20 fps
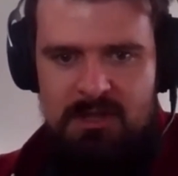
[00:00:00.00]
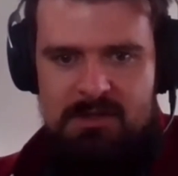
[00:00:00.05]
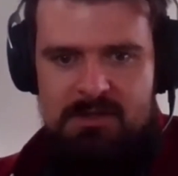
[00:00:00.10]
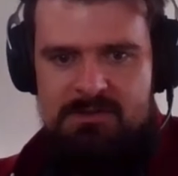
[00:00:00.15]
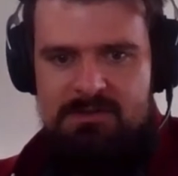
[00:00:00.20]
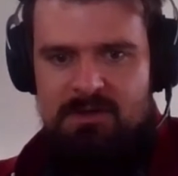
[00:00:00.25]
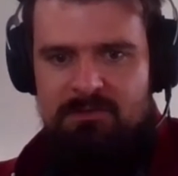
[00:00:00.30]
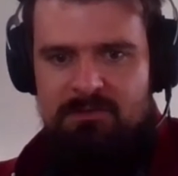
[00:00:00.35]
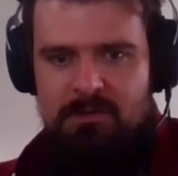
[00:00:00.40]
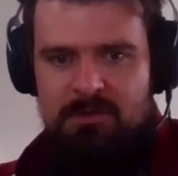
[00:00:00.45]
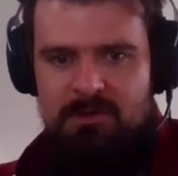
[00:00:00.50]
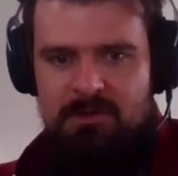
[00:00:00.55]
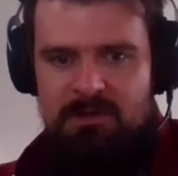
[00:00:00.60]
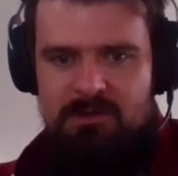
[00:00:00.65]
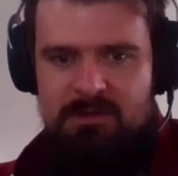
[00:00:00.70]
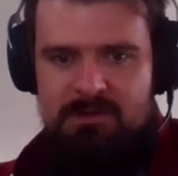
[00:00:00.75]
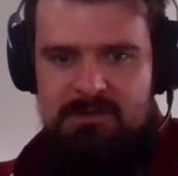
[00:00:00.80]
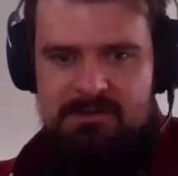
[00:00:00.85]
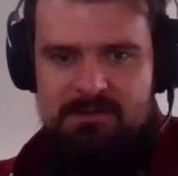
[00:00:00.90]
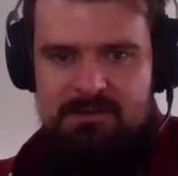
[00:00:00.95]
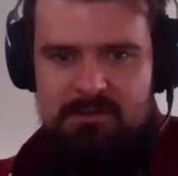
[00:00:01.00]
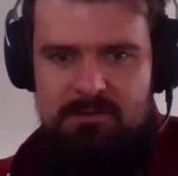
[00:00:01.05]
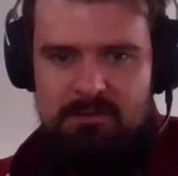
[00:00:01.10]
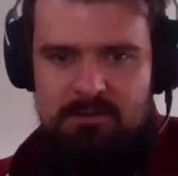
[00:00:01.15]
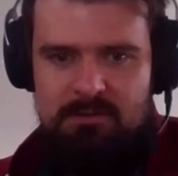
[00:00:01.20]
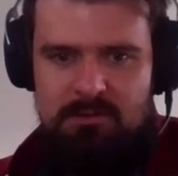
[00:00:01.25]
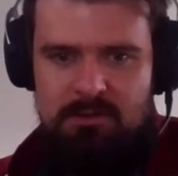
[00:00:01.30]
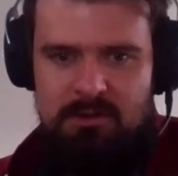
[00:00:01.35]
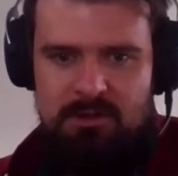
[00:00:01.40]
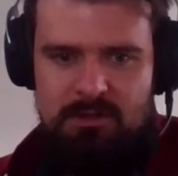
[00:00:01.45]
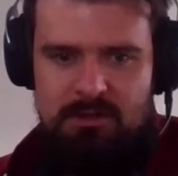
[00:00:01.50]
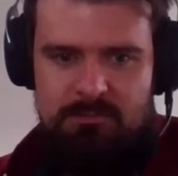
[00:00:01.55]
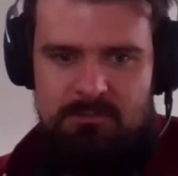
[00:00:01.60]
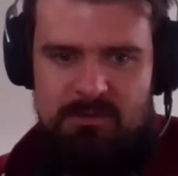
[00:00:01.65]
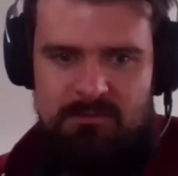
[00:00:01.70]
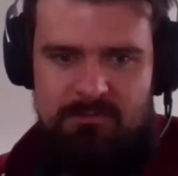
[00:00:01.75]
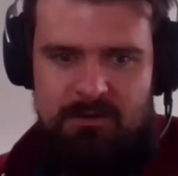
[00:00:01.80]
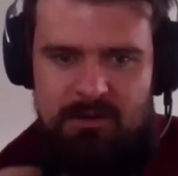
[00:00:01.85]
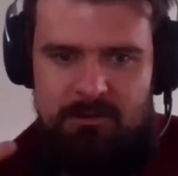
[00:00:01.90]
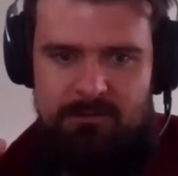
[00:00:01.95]
So everybody needs to
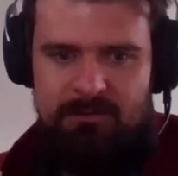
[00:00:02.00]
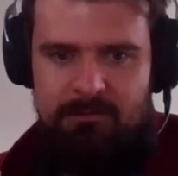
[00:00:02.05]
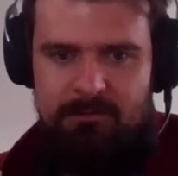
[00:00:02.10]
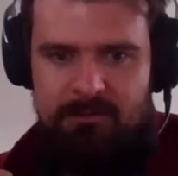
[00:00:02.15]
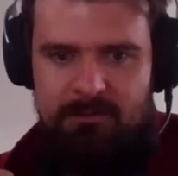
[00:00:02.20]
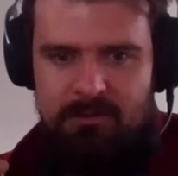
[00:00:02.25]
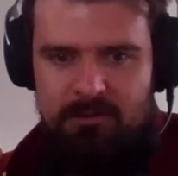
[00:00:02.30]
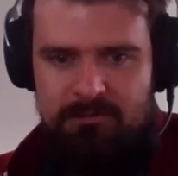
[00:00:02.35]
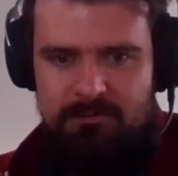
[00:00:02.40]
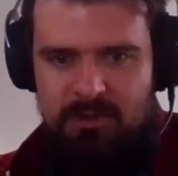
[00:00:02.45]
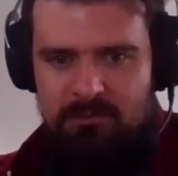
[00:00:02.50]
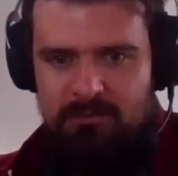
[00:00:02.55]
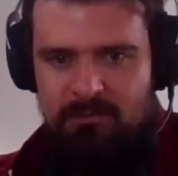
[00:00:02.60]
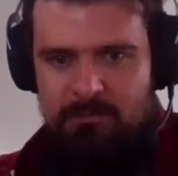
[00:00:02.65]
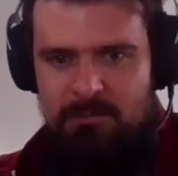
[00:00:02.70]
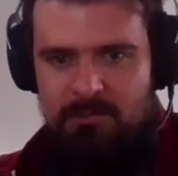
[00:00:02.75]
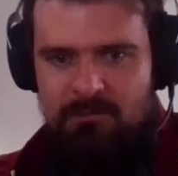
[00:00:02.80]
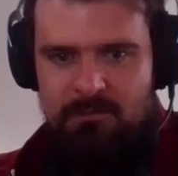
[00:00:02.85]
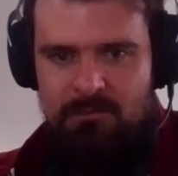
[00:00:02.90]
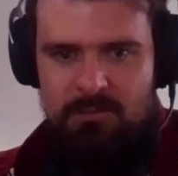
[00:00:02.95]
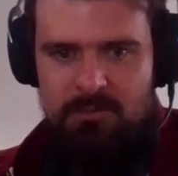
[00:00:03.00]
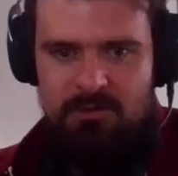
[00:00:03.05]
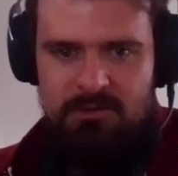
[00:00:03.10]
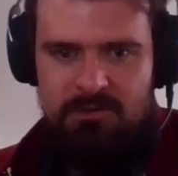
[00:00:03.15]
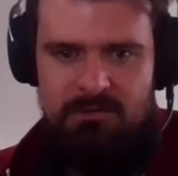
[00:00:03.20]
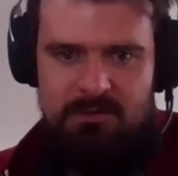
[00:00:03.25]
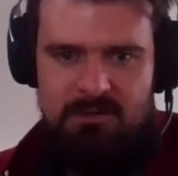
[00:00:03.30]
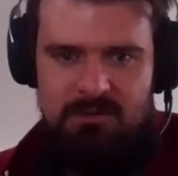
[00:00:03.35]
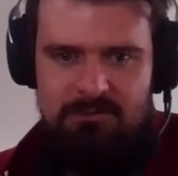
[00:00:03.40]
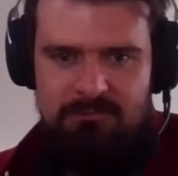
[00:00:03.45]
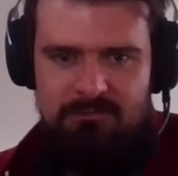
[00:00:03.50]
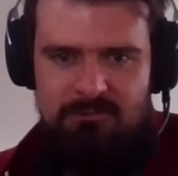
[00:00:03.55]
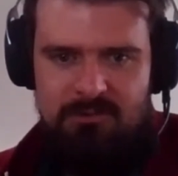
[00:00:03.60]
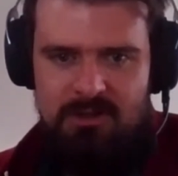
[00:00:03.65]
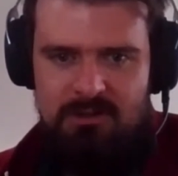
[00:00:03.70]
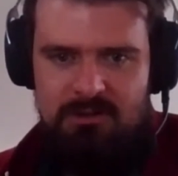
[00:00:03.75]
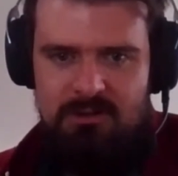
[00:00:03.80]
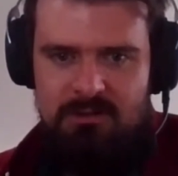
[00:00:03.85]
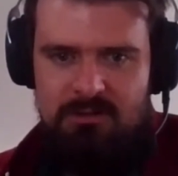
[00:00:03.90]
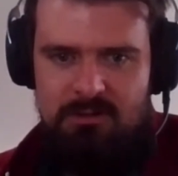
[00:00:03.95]
develop some sort of like responsibility and a
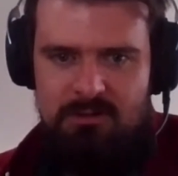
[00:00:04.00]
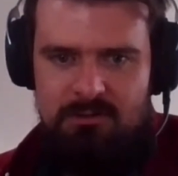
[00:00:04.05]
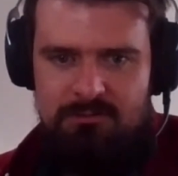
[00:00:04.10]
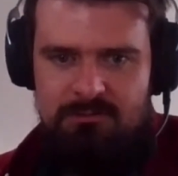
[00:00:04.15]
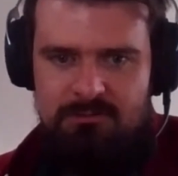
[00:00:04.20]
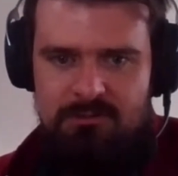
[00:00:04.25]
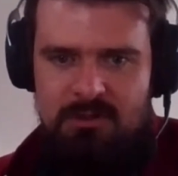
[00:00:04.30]
feeling of,